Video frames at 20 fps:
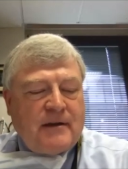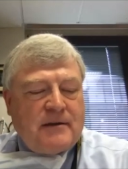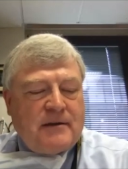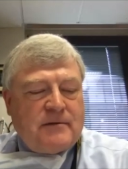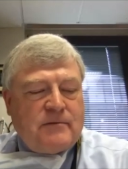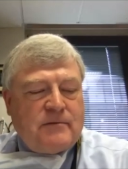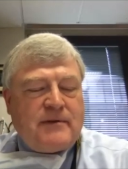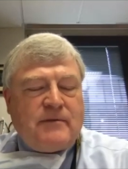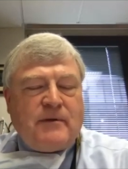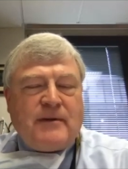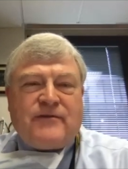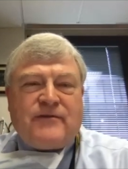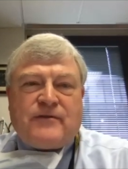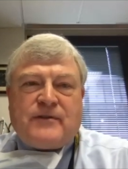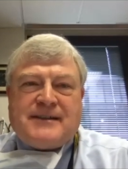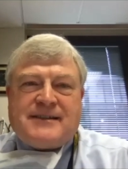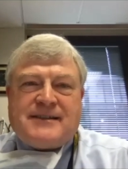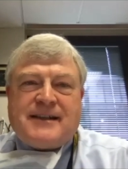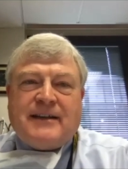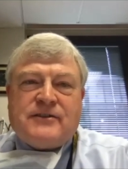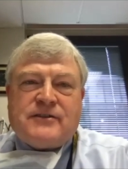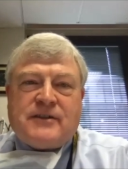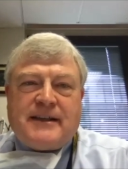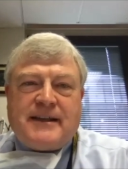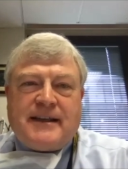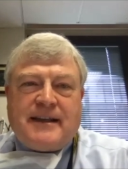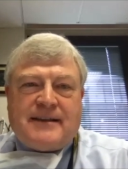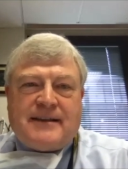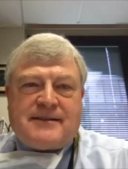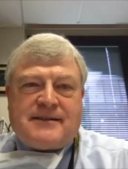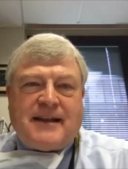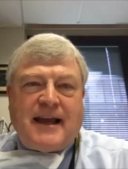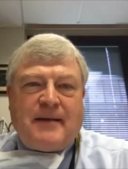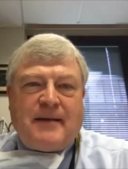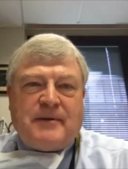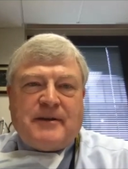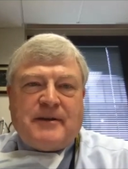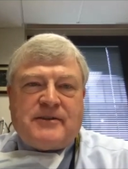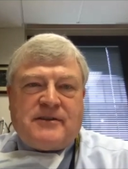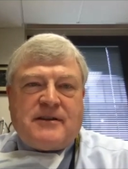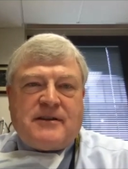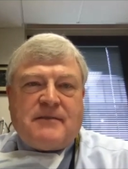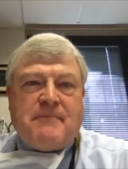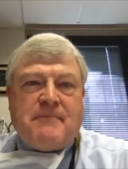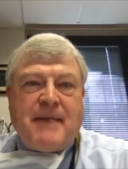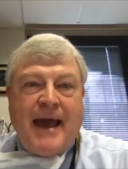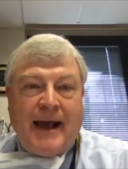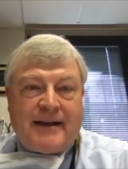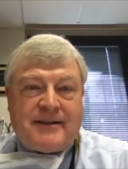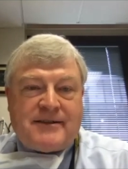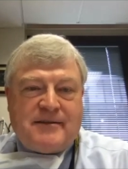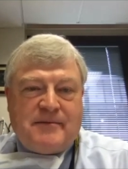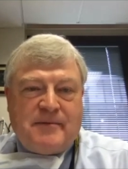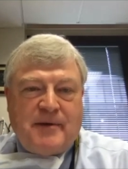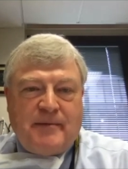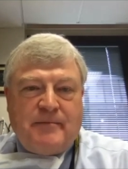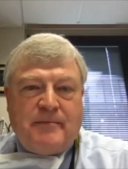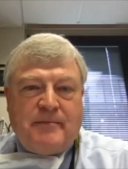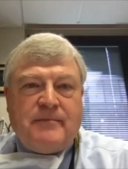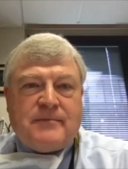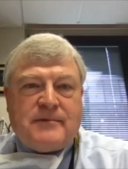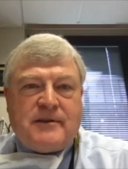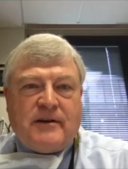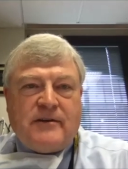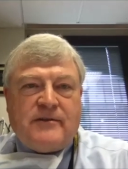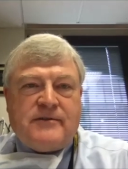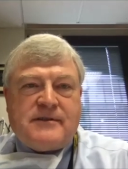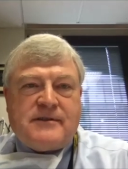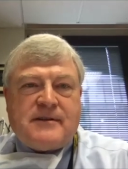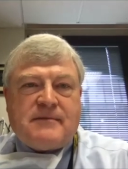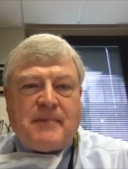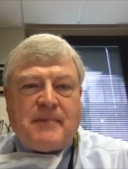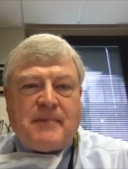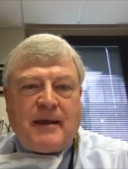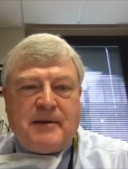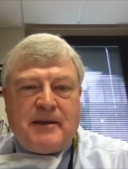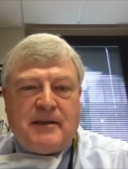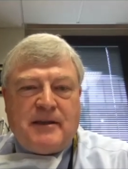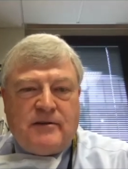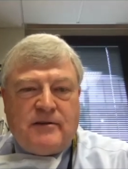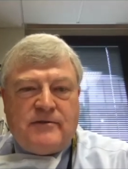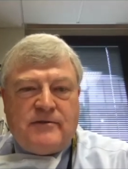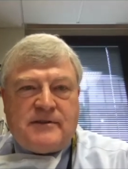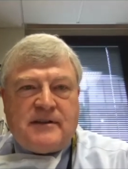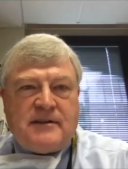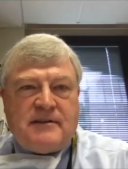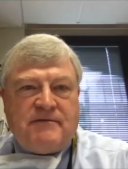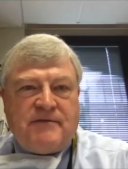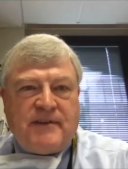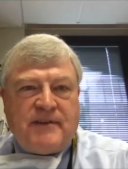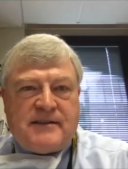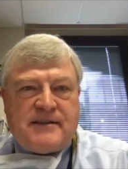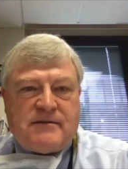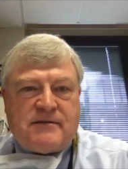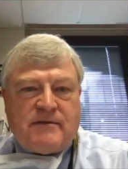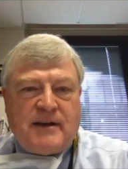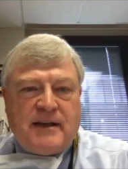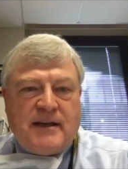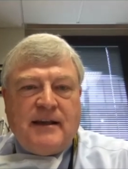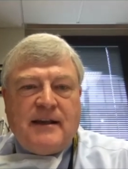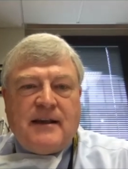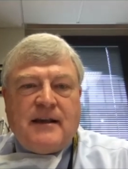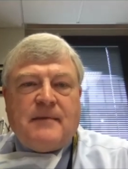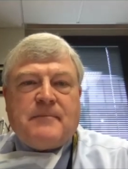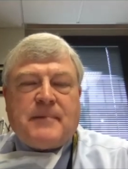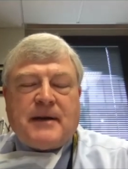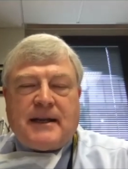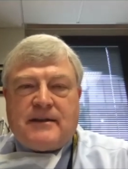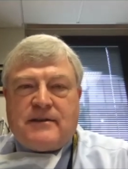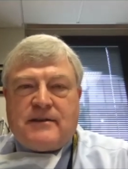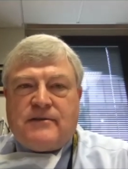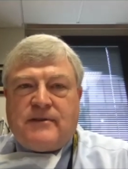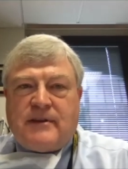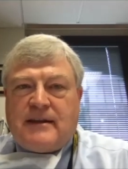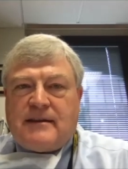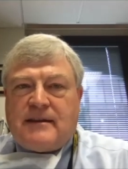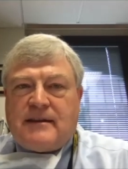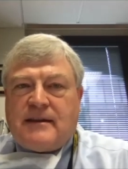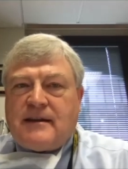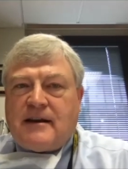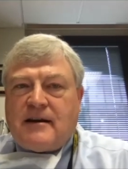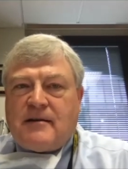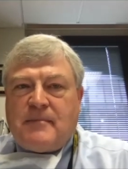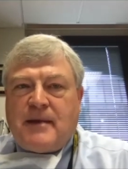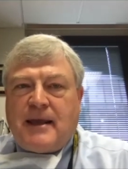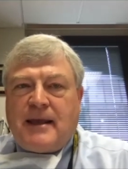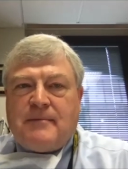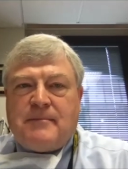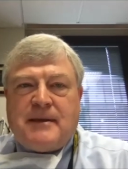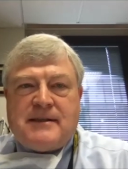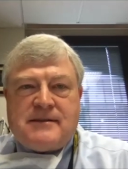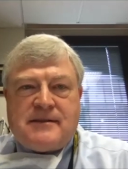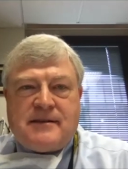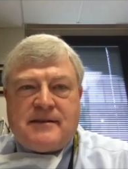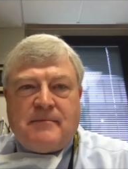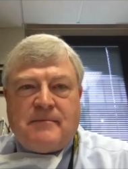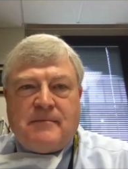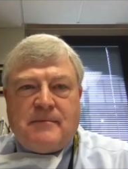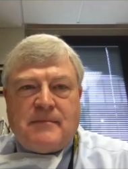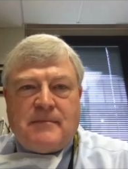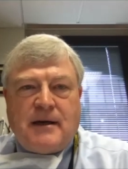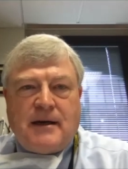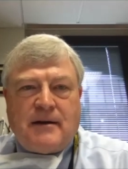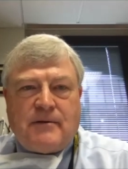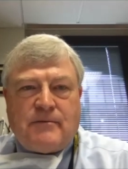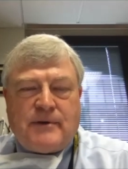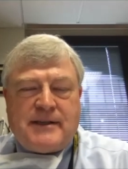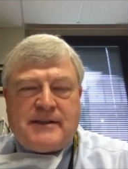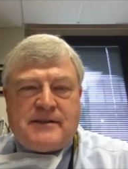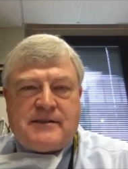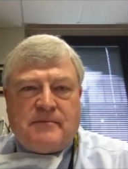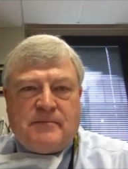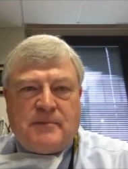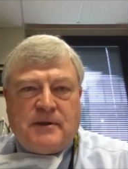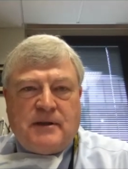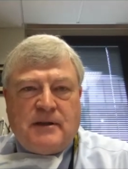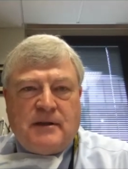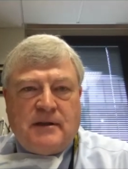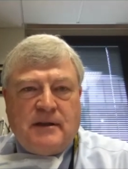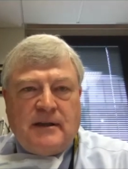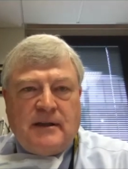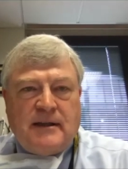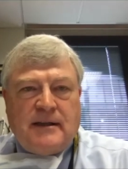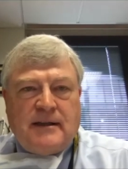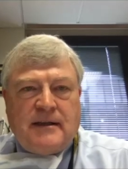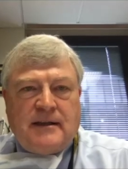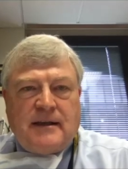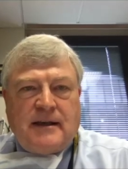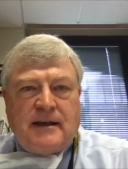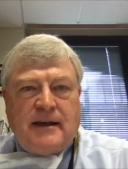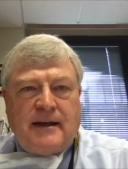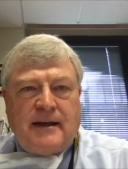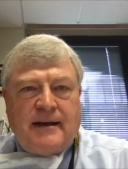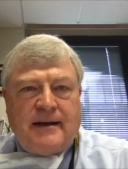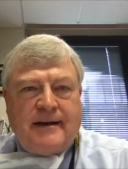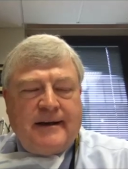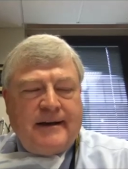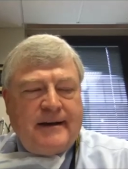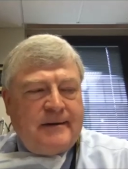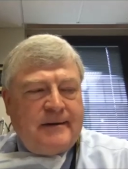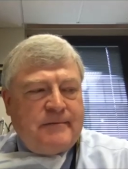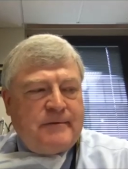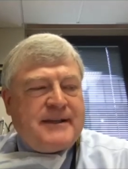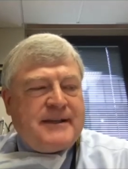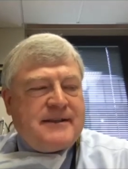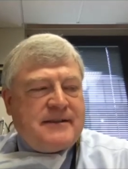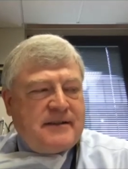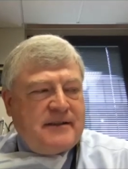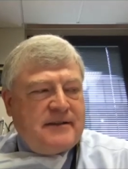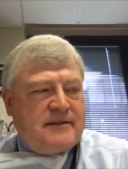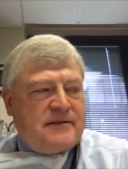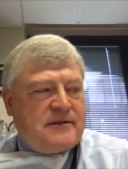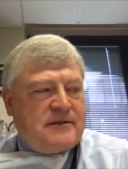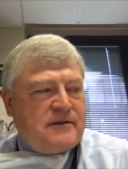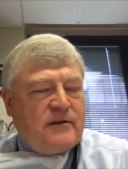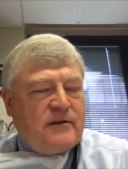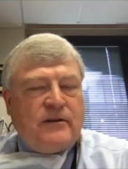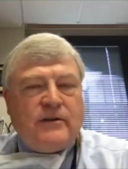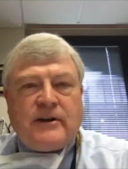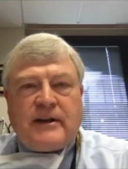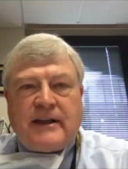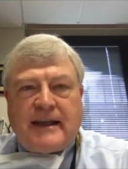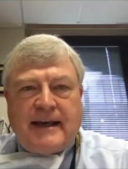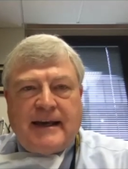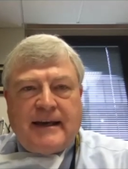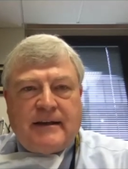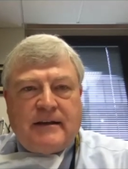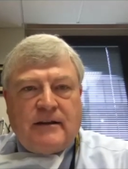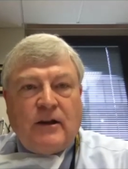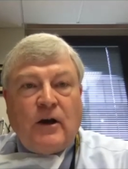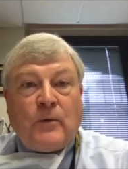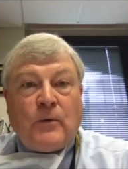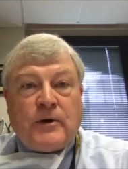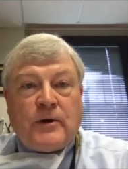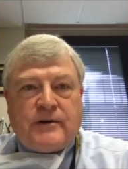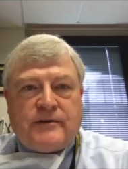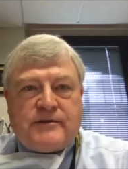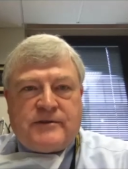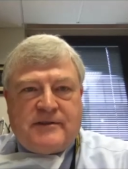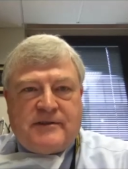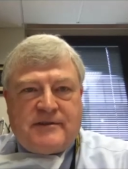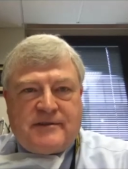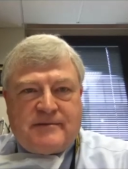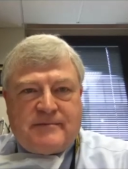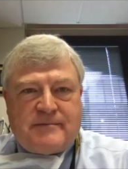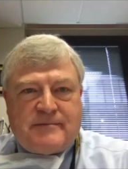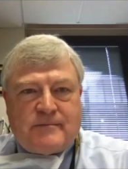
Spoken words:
We've essentially established the maximum dose that may be used in the phase 3, but I do think that there may be some reasonable reasons to look at lower doses.